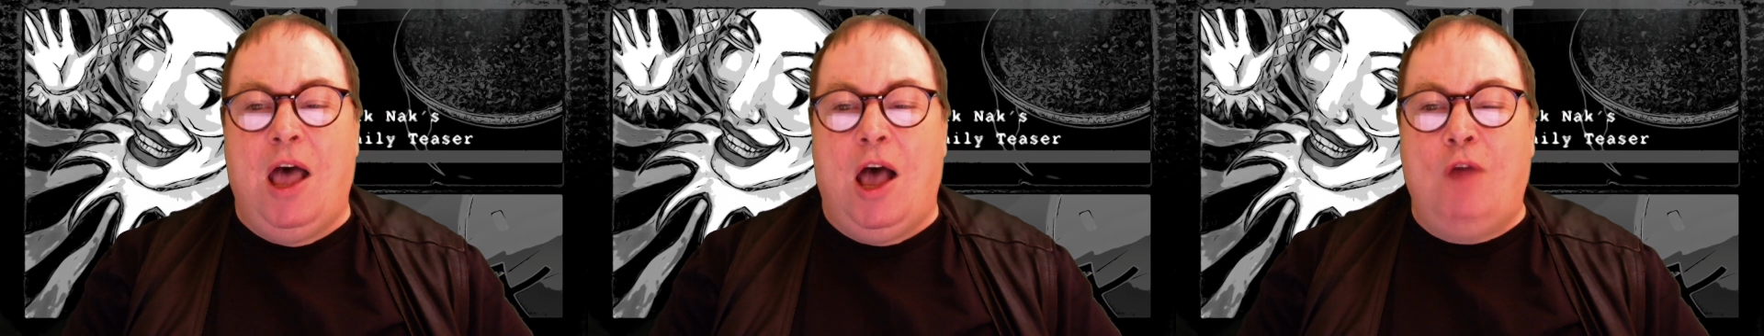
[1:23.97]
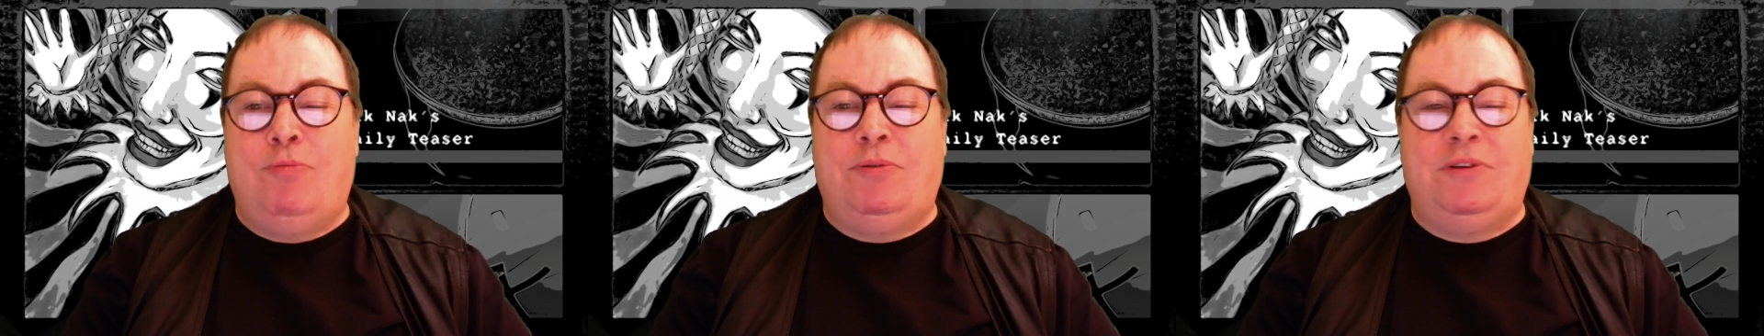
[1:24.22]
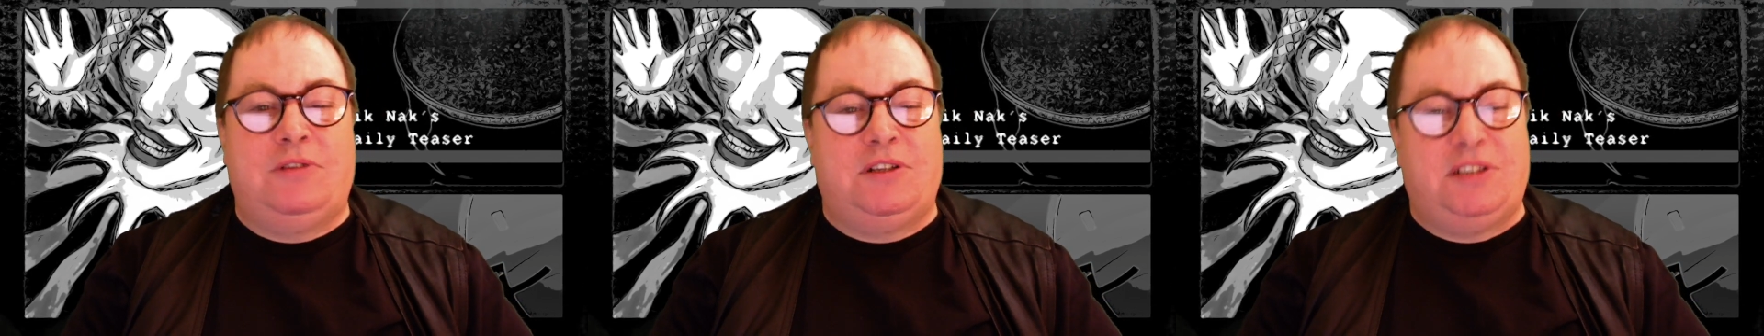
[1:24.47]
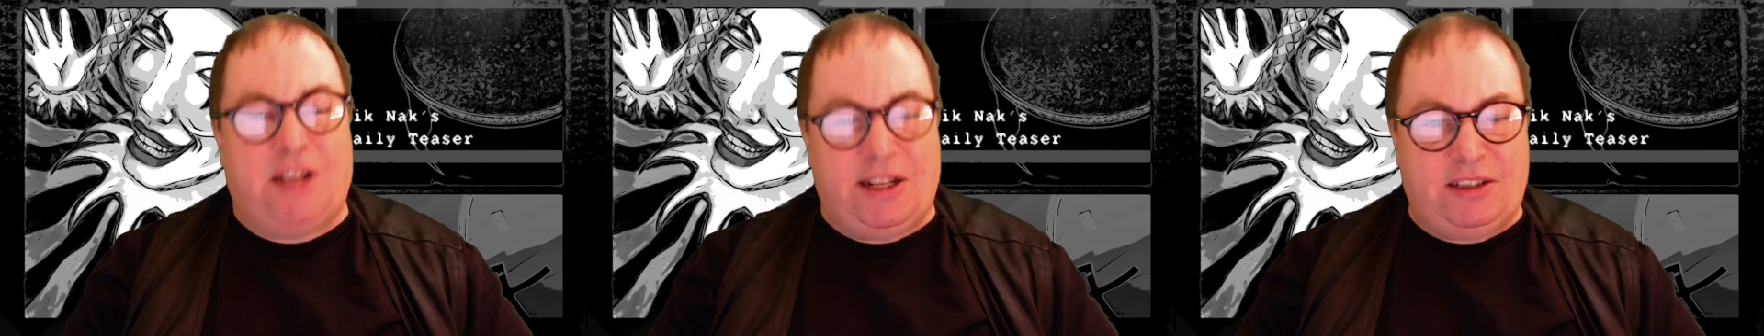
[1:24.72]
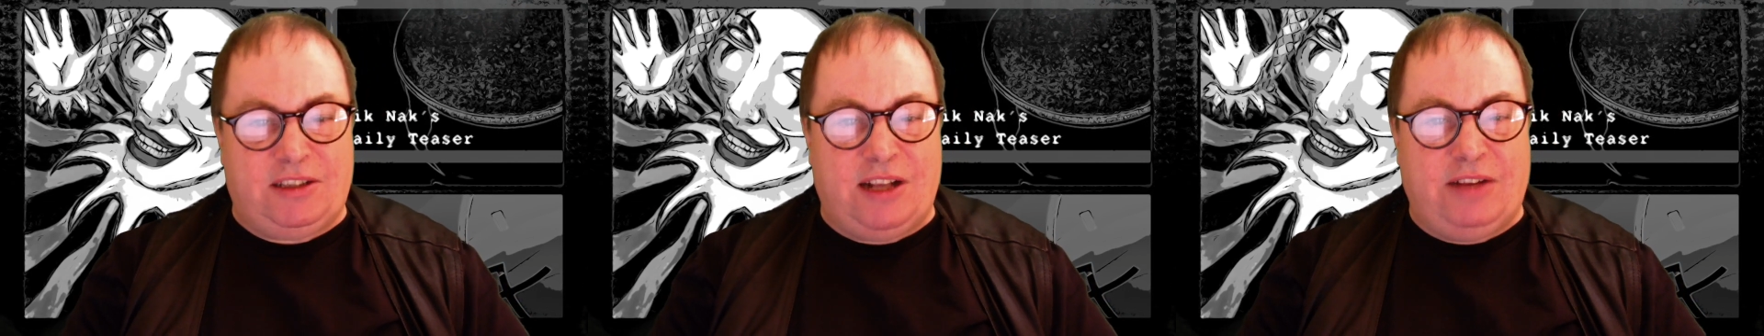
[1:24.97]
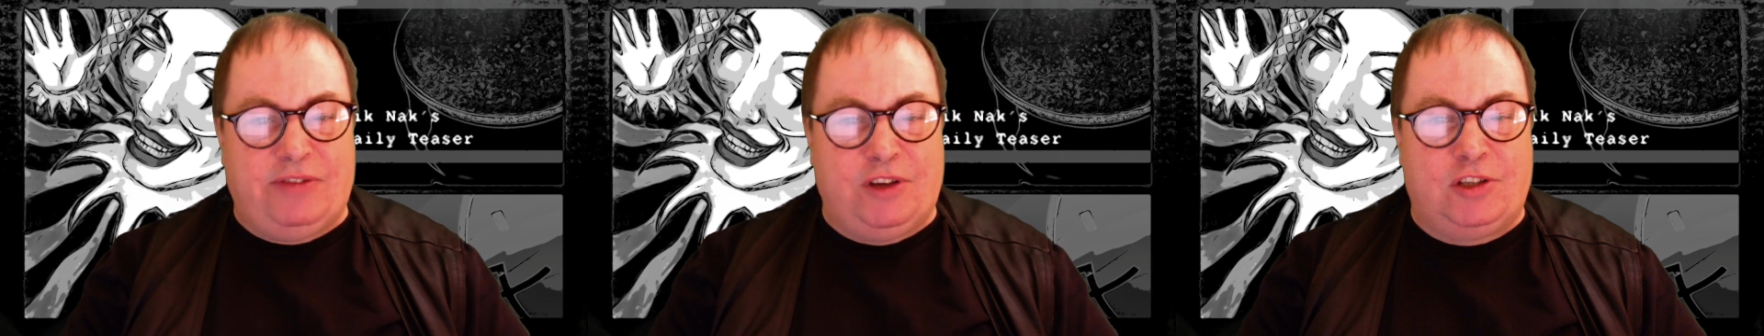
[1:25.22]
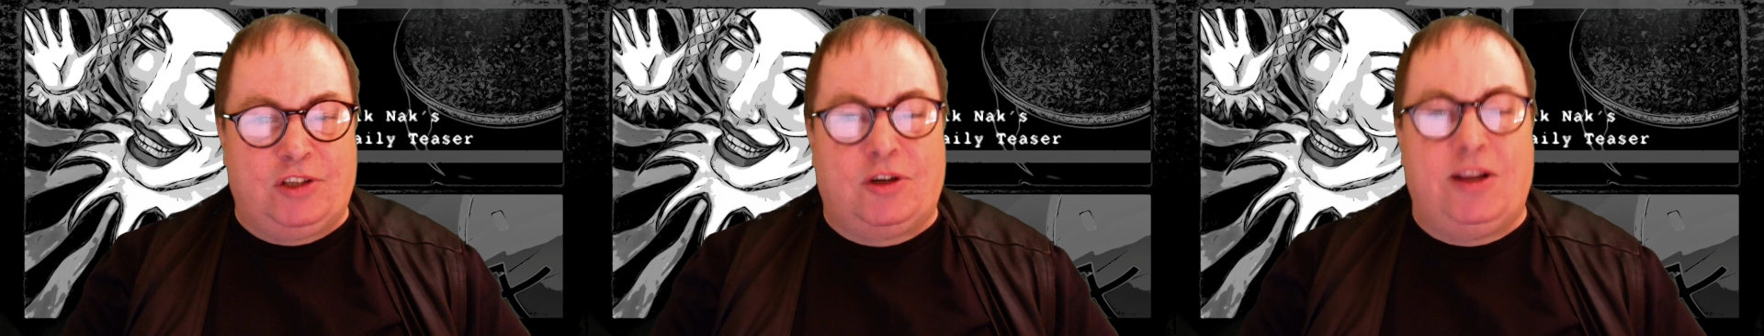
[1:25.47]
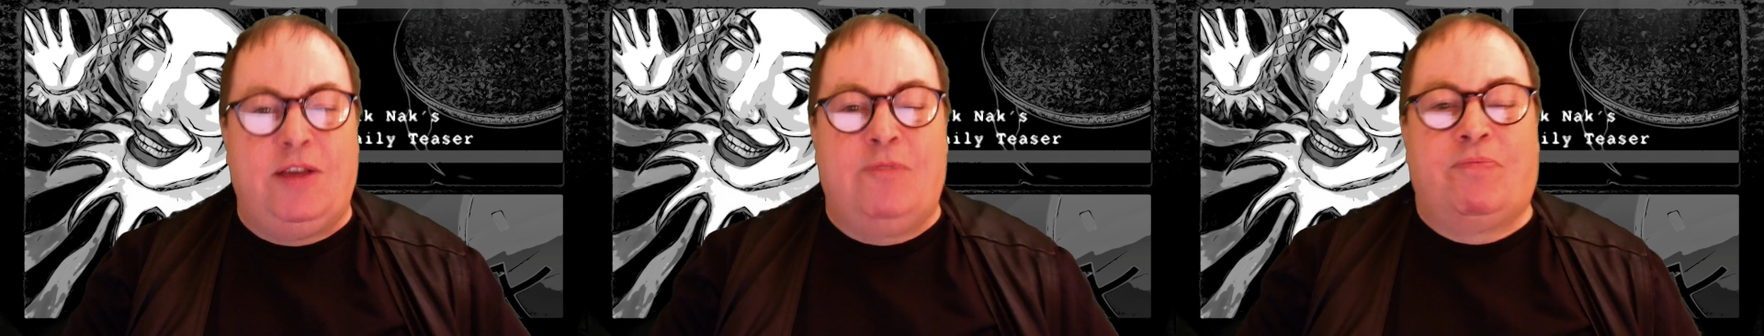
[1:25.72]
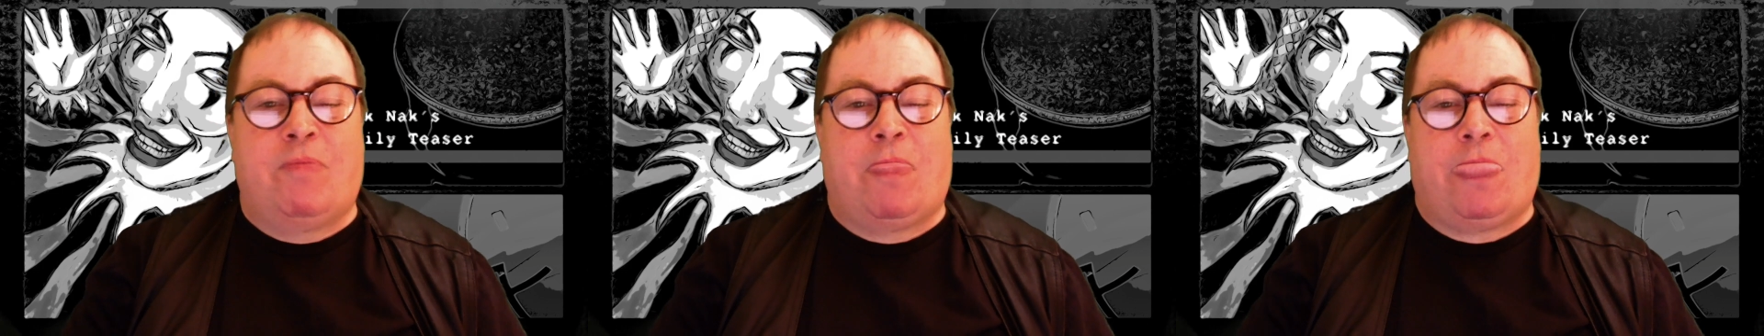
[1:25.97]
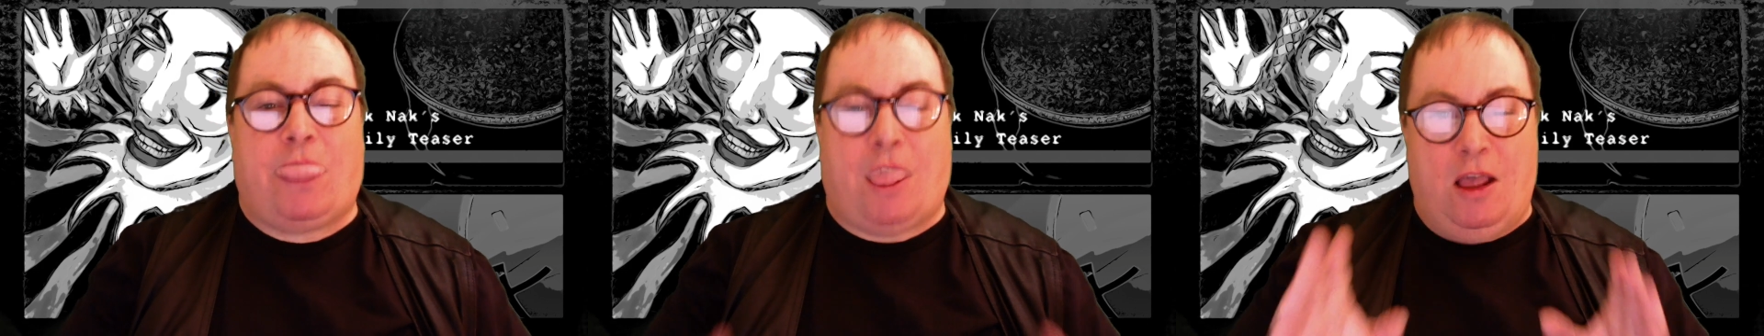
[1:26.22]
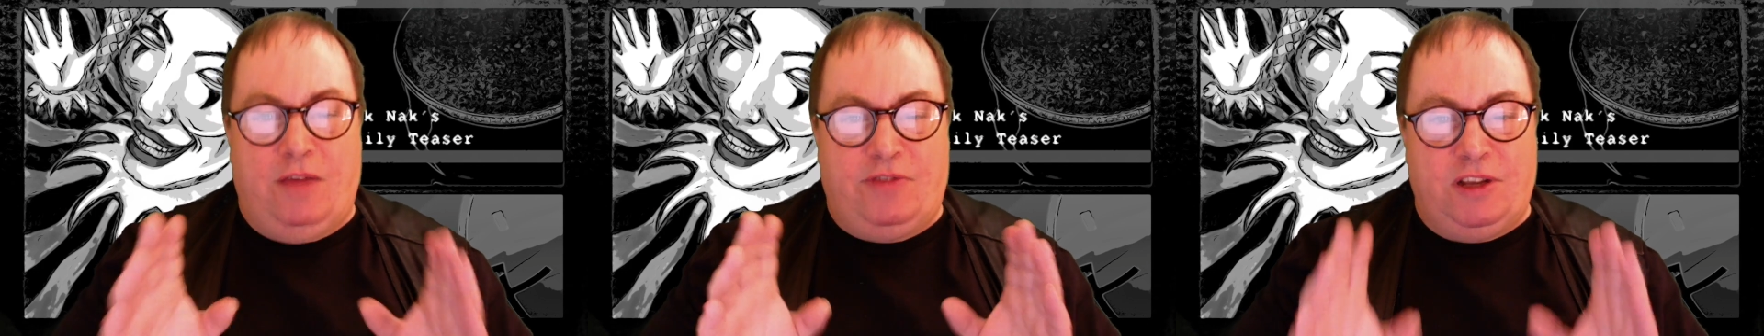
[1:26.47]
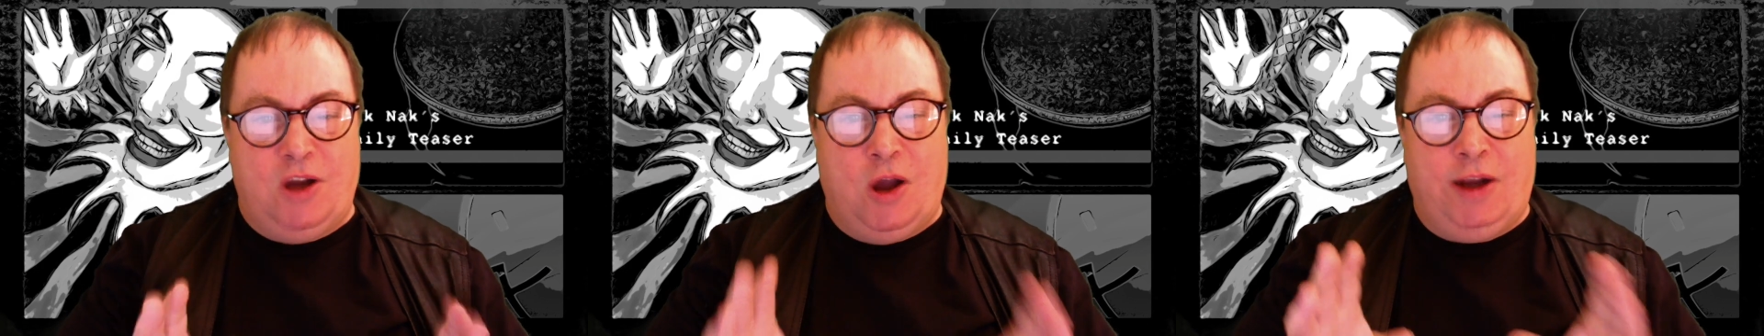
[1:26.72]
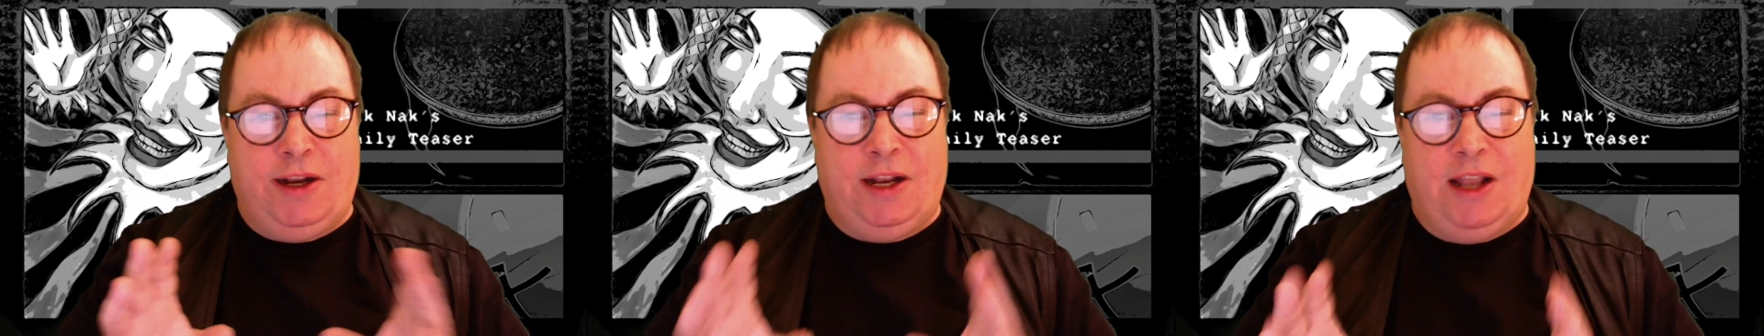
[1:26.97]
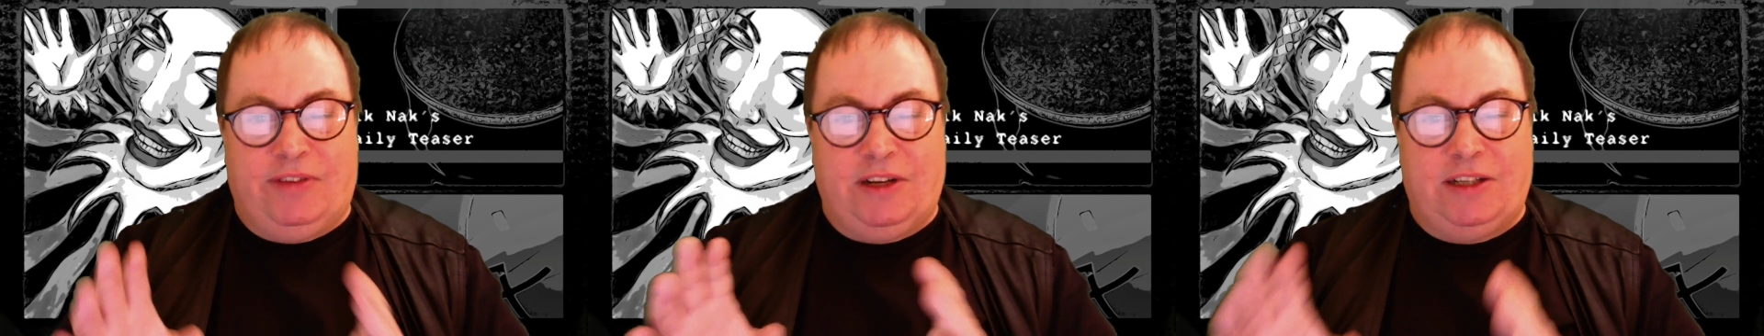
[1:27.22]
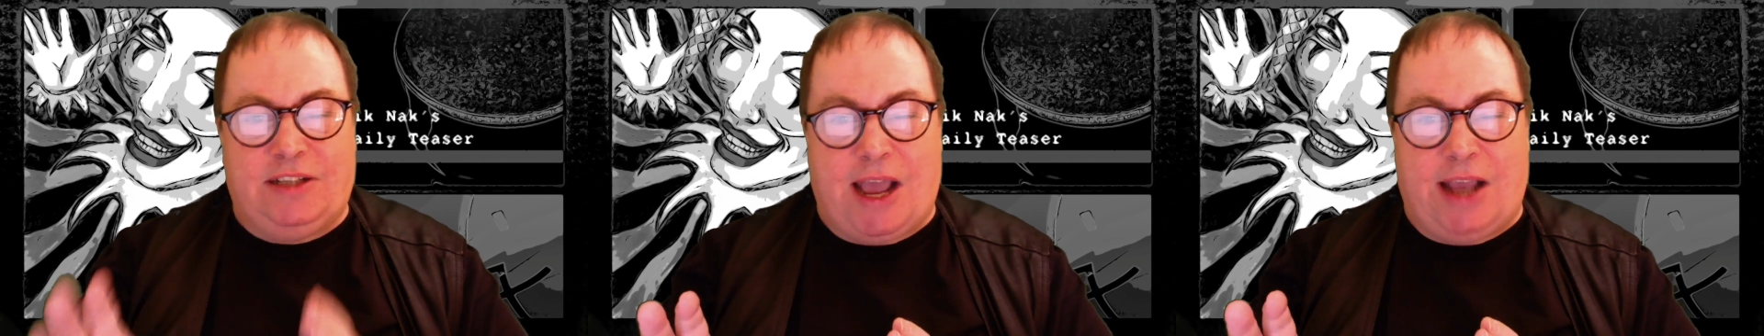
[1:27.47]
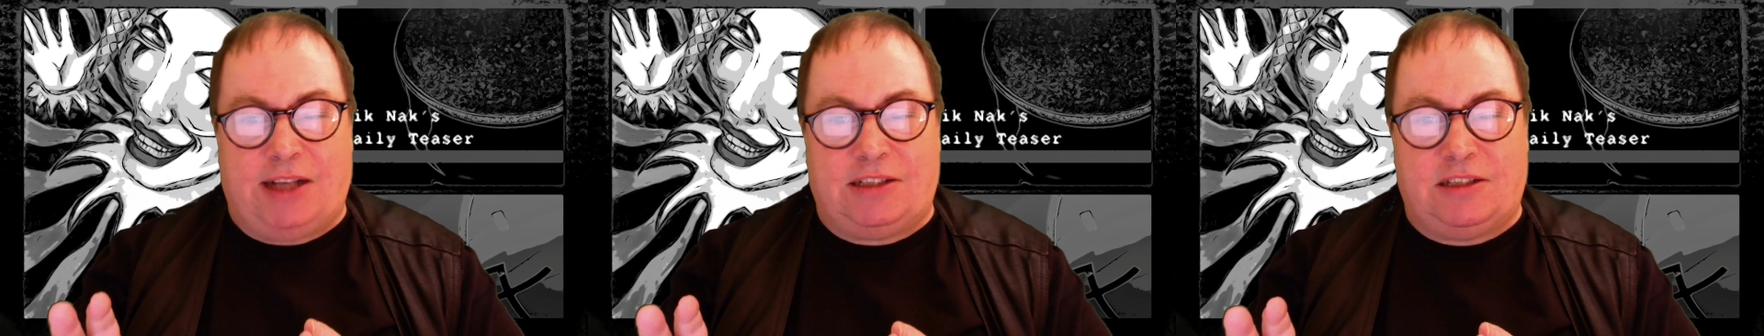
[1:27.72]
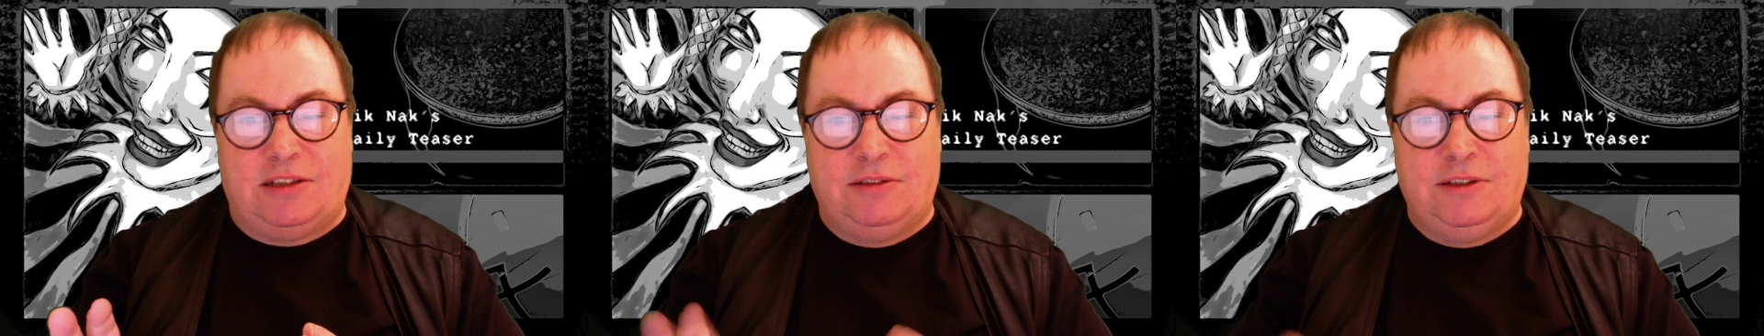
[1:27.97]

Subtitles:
opened on the 10th anniversary of the 9/11 attacks.